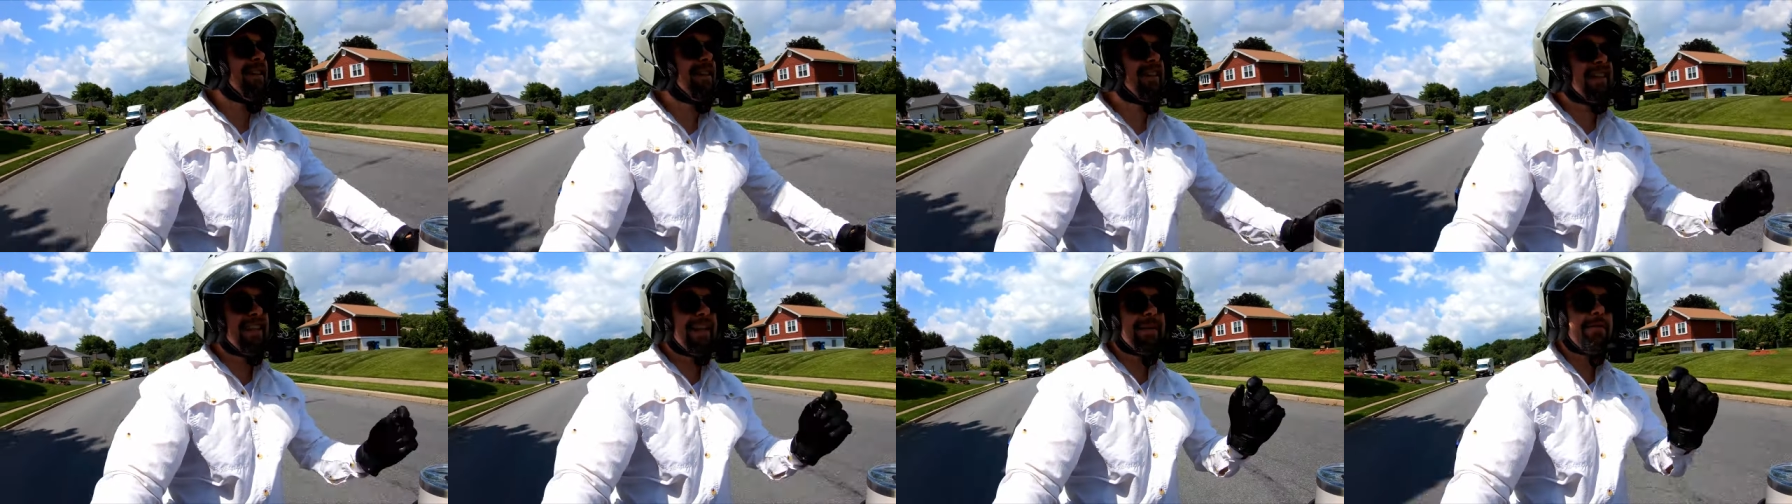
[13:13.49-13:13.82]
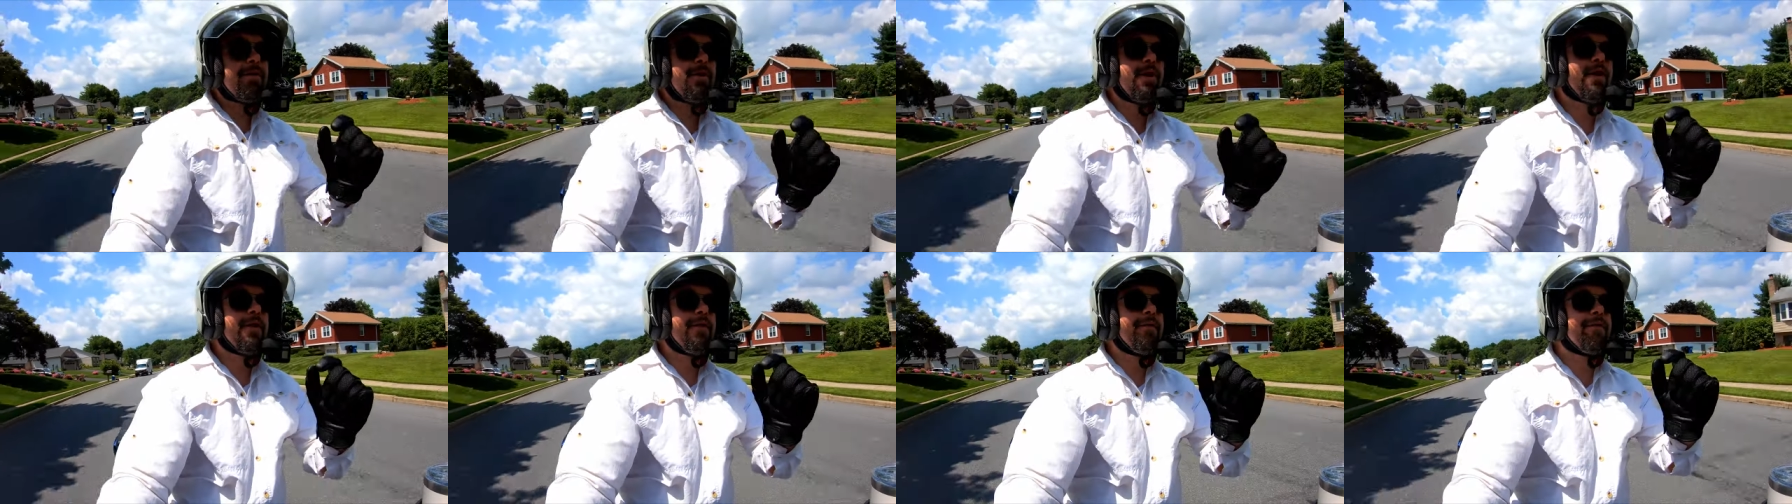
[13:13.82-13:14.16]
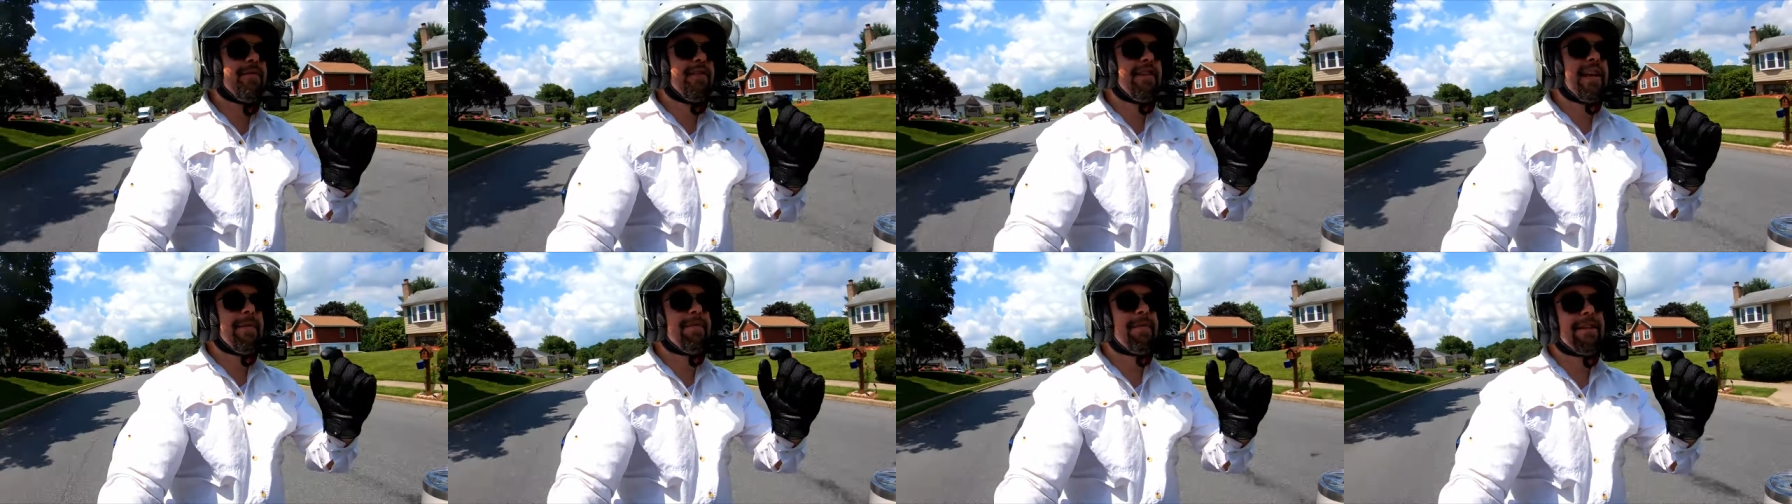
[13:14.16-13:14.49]
glimmer
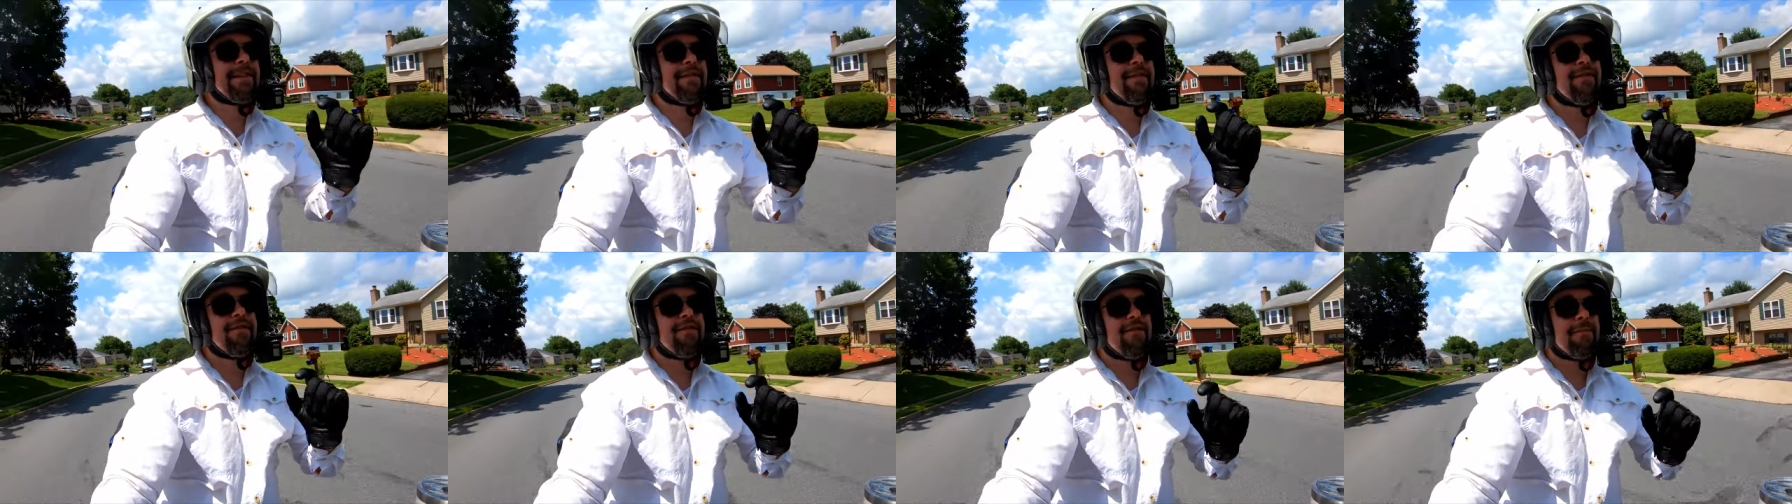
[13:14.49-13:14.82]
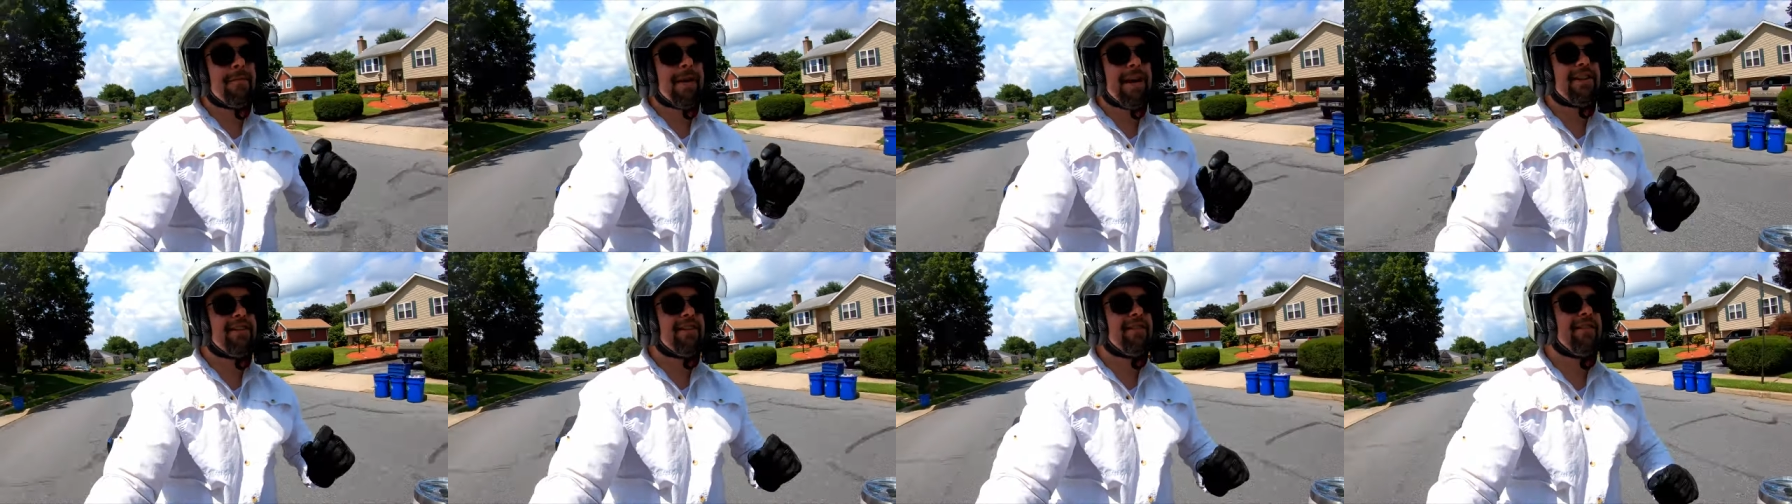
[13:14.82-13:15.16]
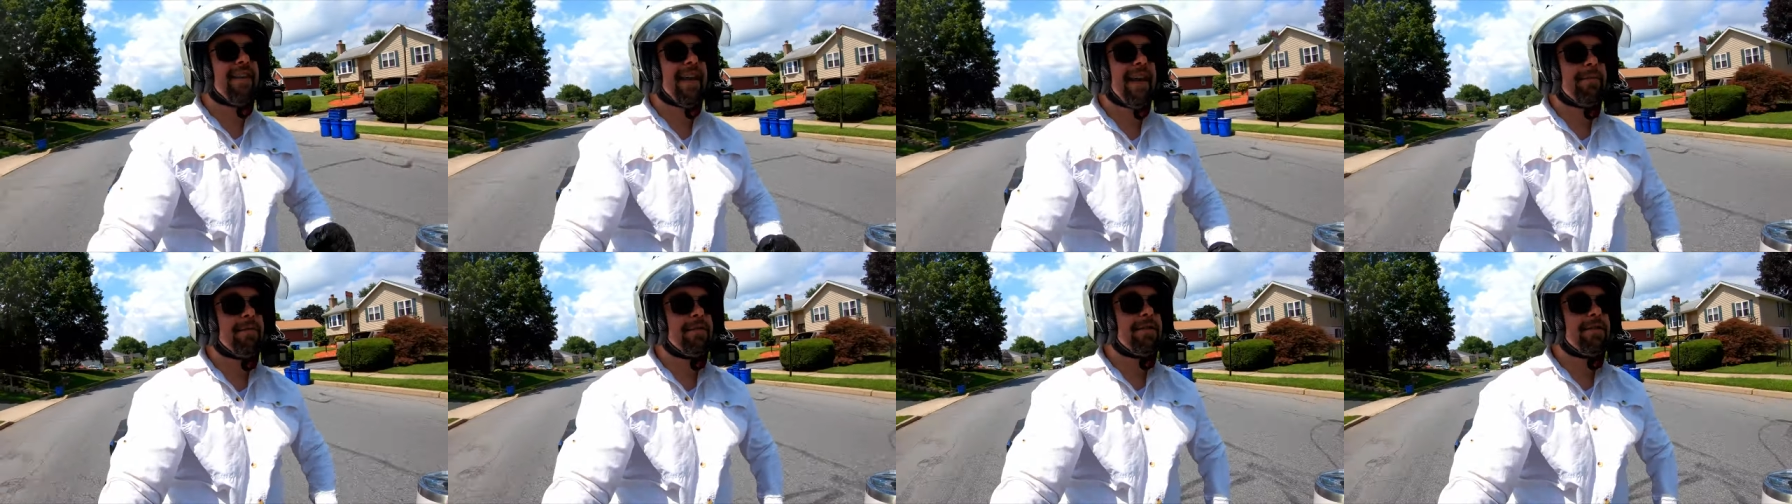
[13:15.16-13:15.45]
of tidbits of information that